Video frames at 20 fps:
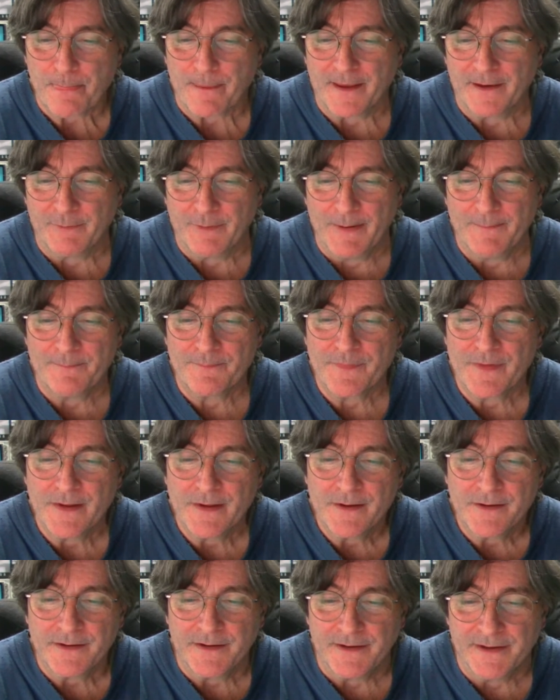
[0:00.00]
Anyway,
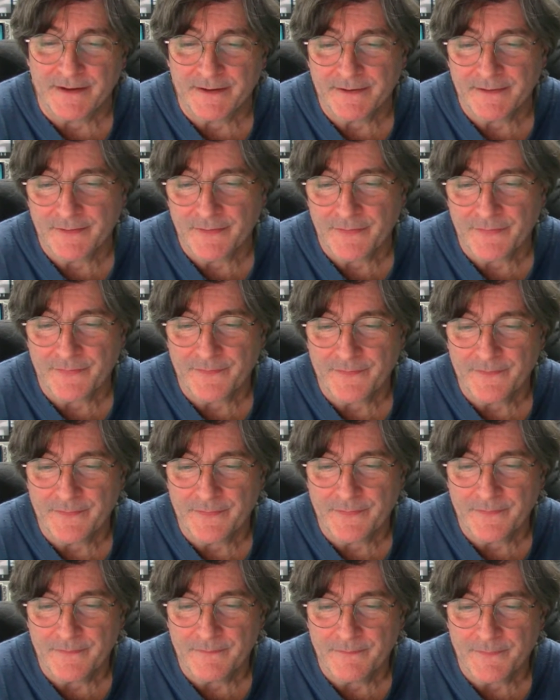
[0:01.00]

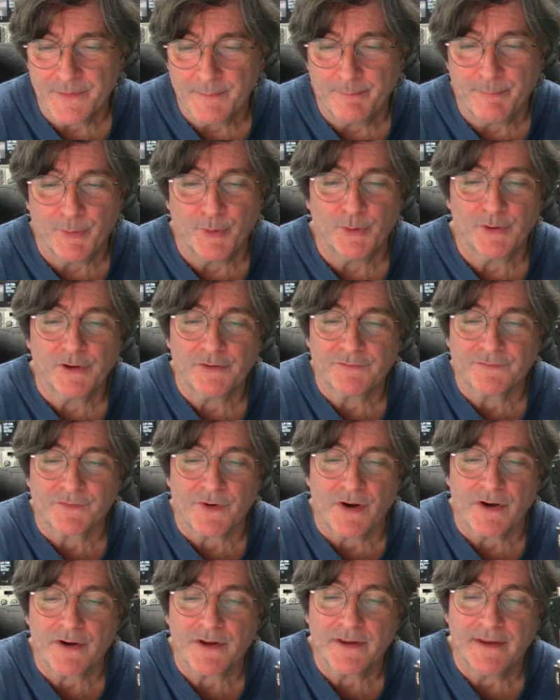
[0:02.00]
the ball of
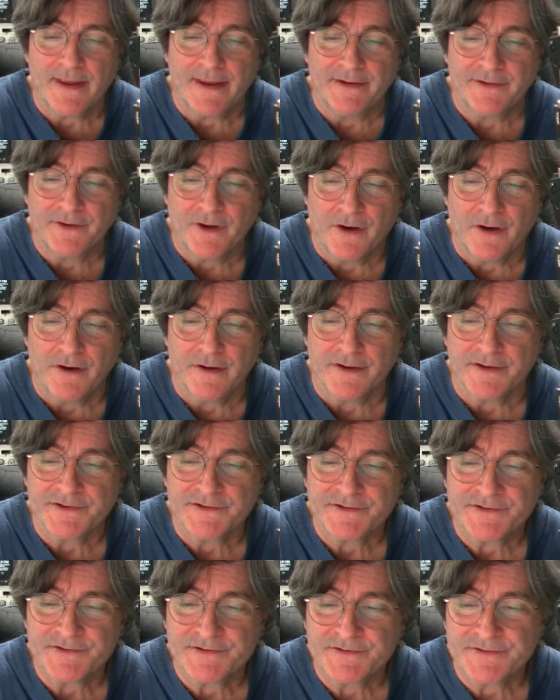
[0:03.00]
rock and
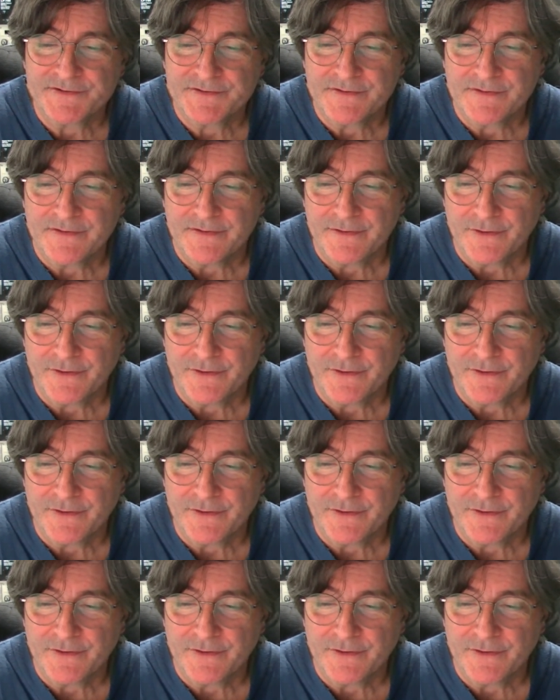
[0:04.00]
ice,